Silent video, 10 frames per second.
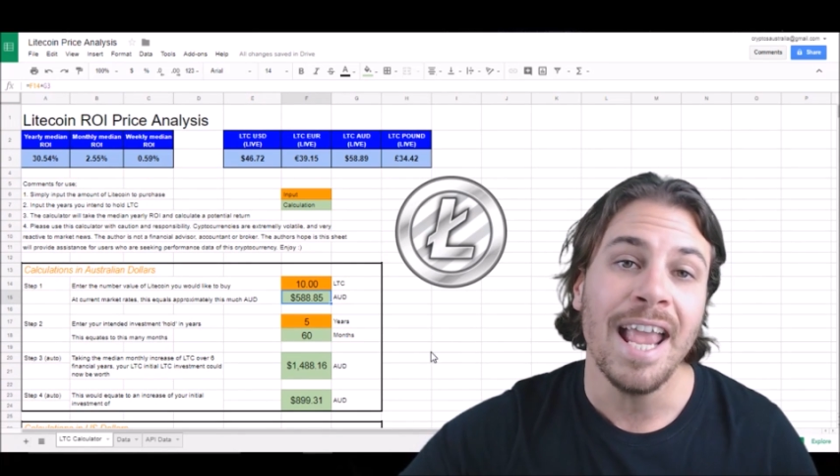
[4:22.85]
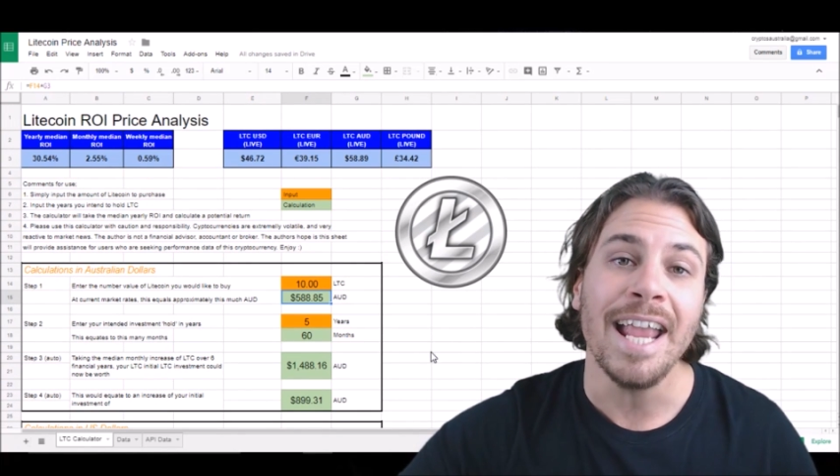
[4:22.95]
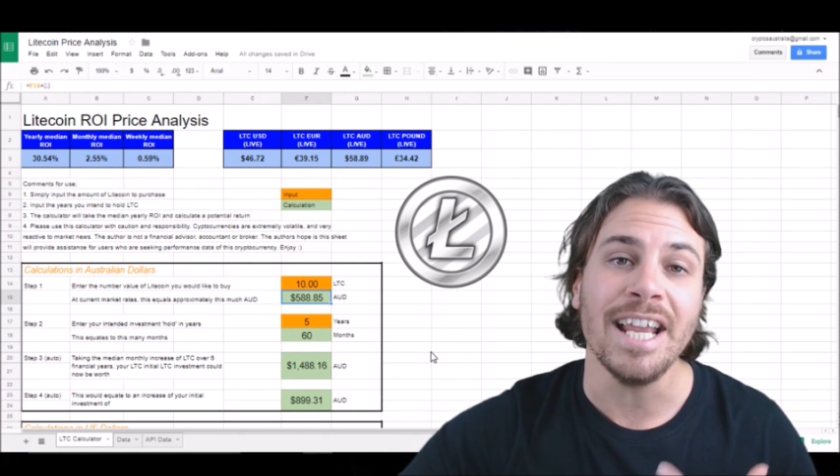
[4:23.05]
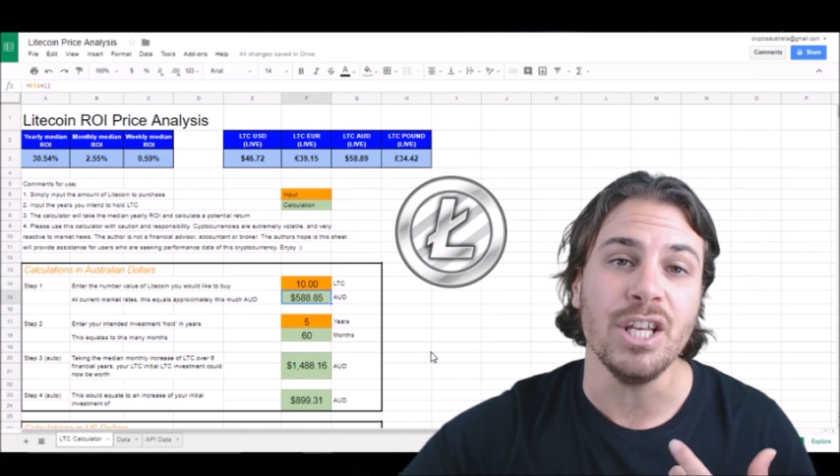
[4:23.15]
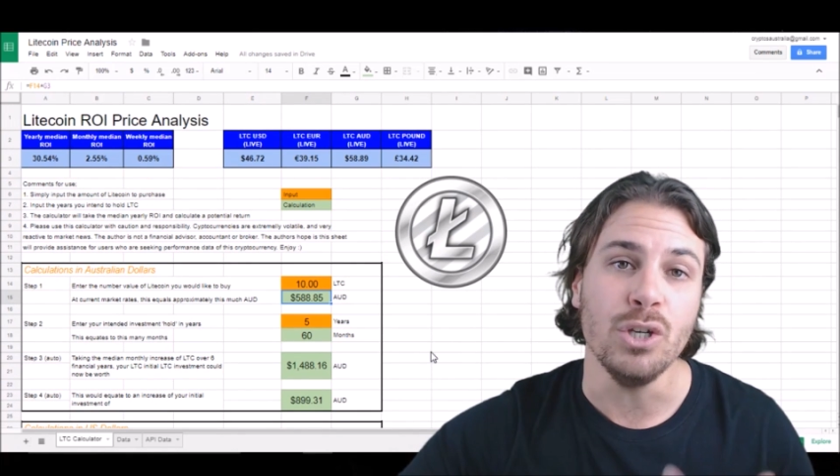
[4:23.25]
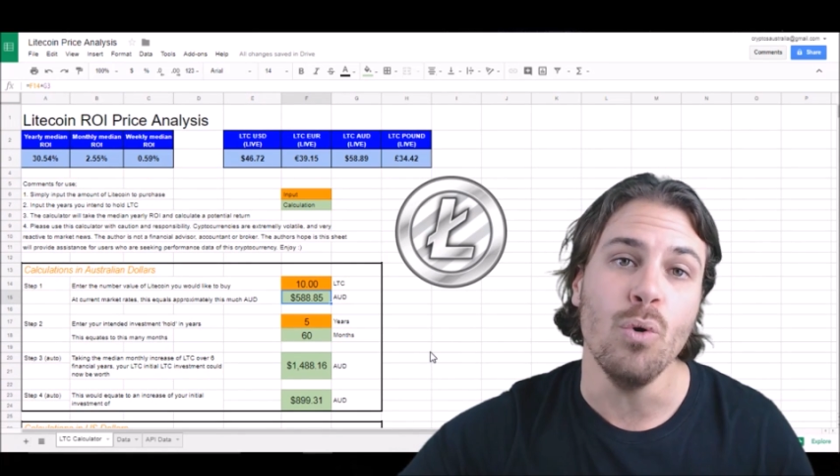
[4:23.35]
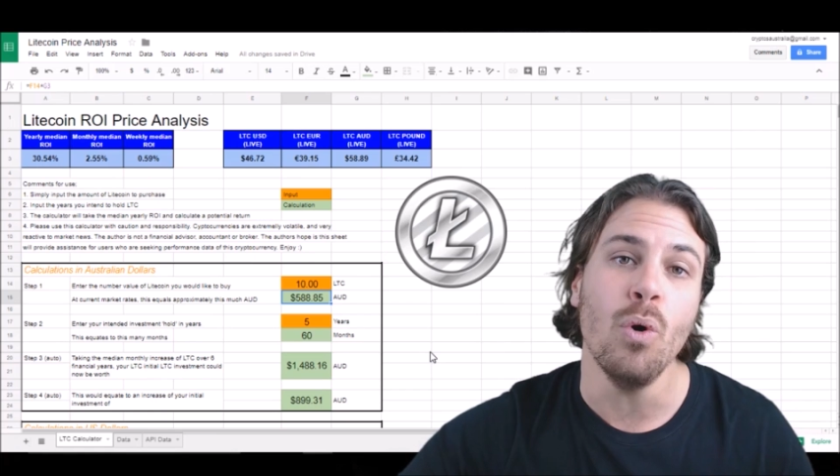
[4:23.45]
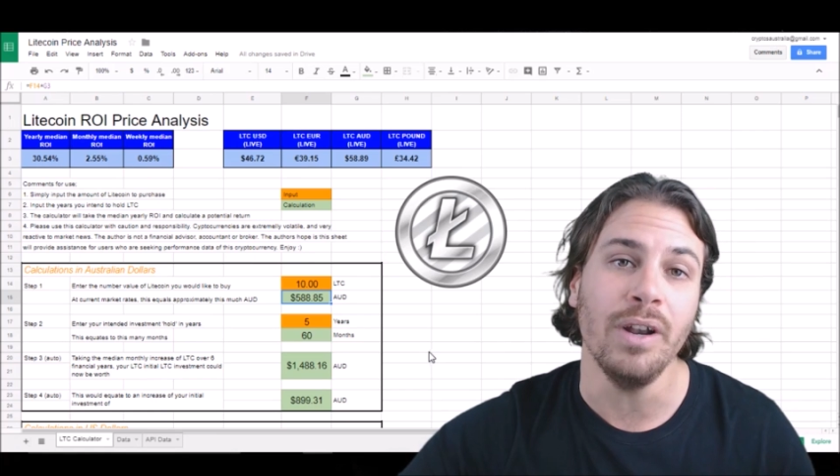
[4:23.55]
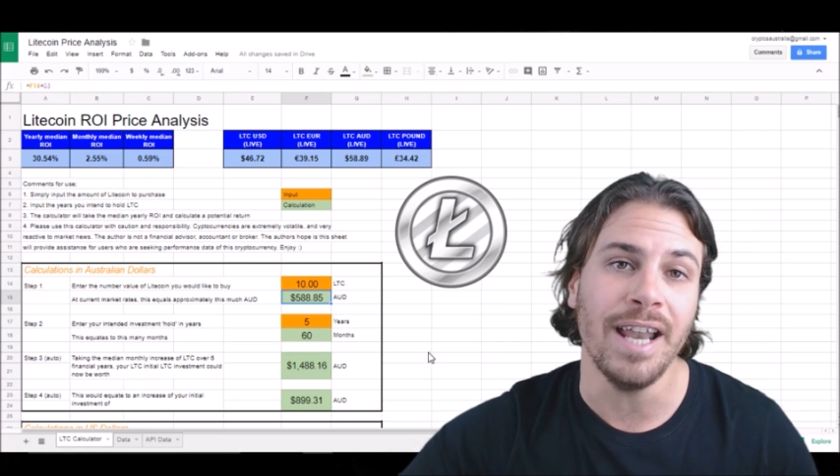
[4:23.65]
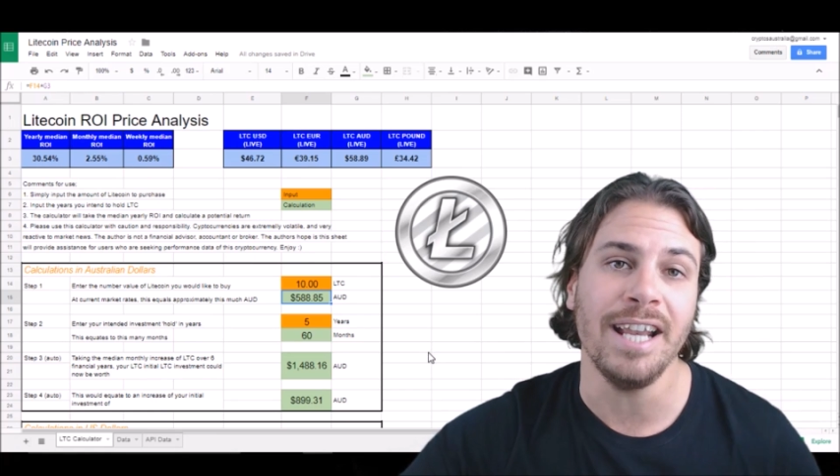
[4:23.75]
in
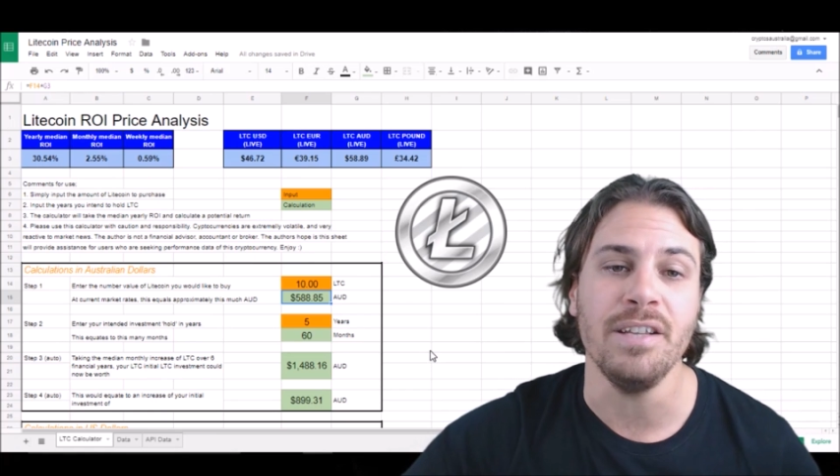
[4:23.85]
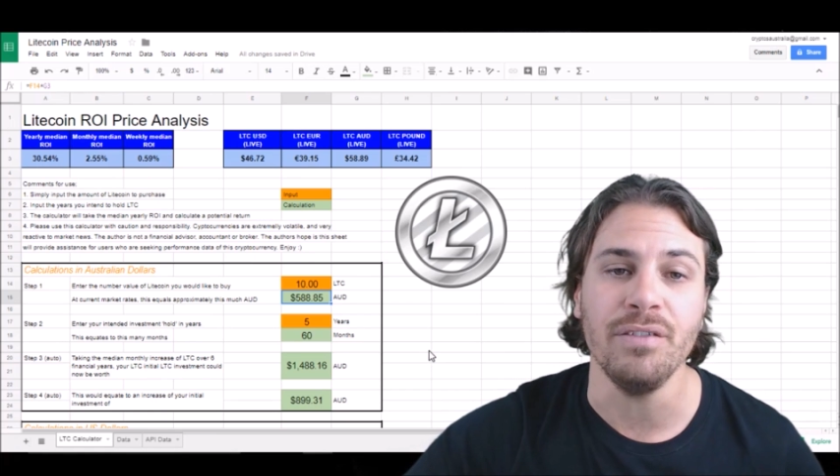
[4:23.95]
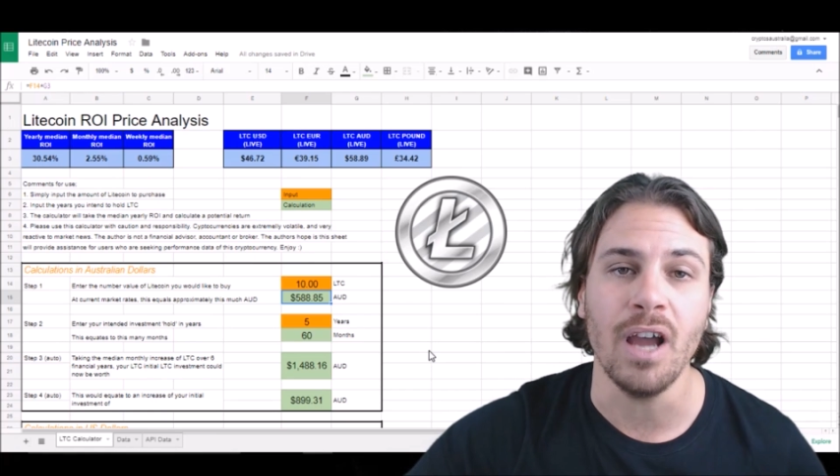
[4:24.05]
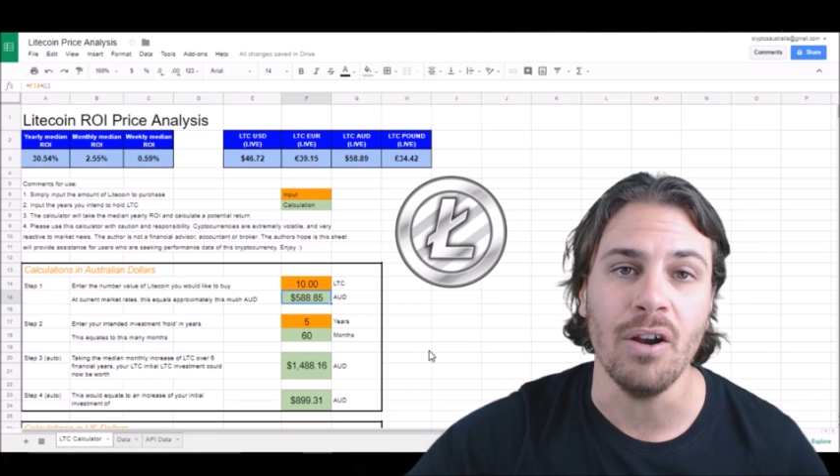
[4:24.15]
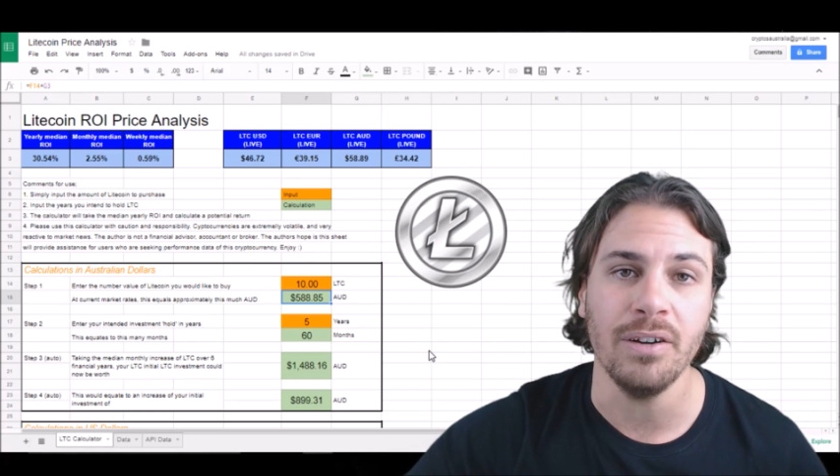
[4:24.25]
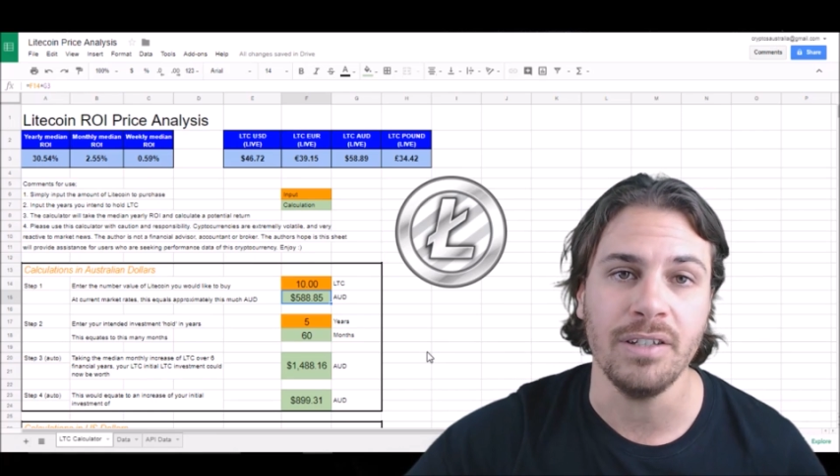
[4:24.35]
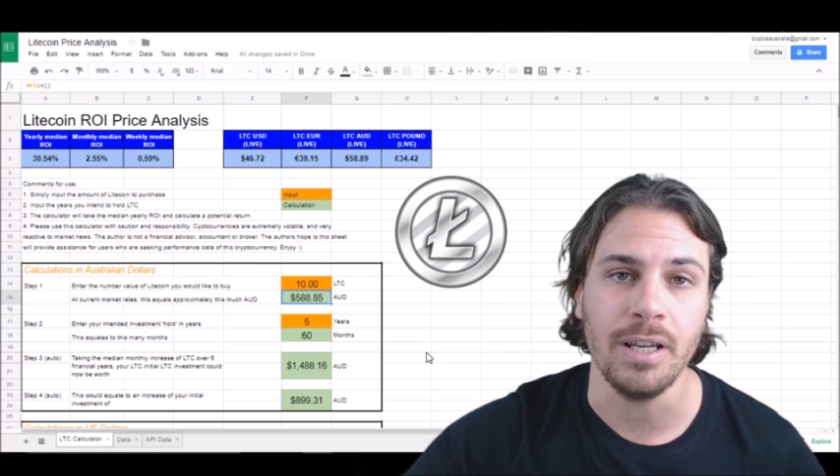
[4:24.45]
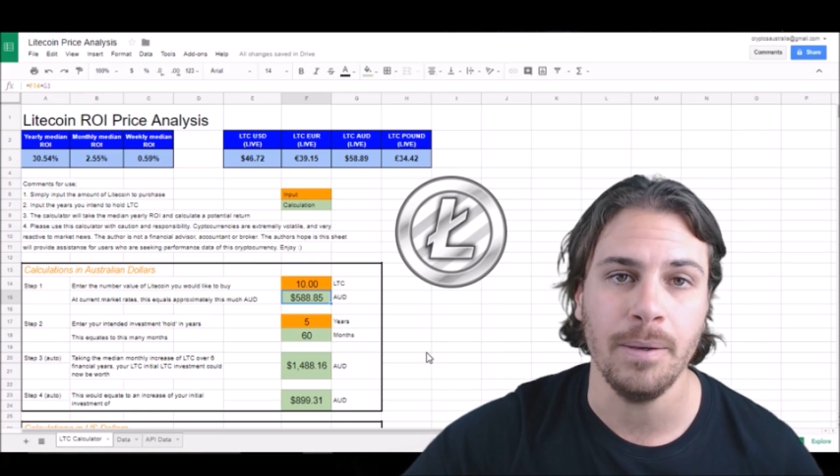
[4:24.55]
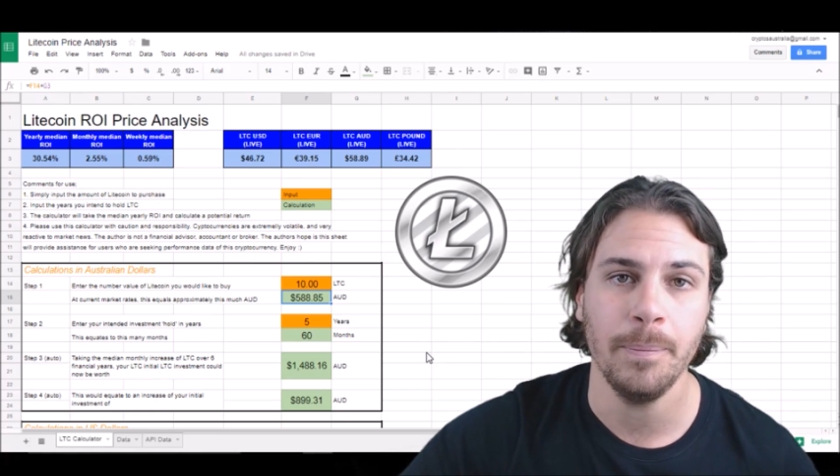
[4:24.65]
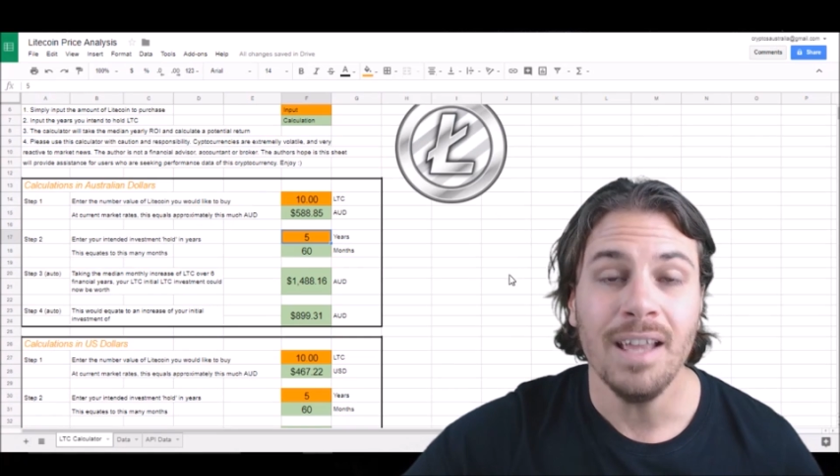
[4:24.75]
your native currency.